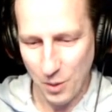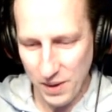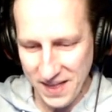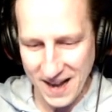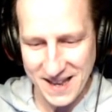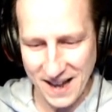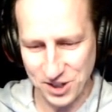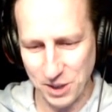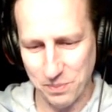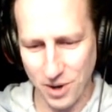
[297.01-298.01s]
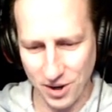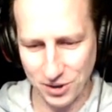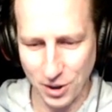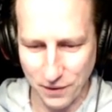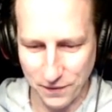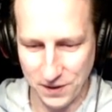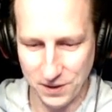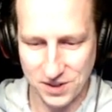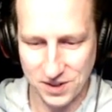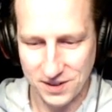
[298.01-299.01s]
We then get to the product on the field.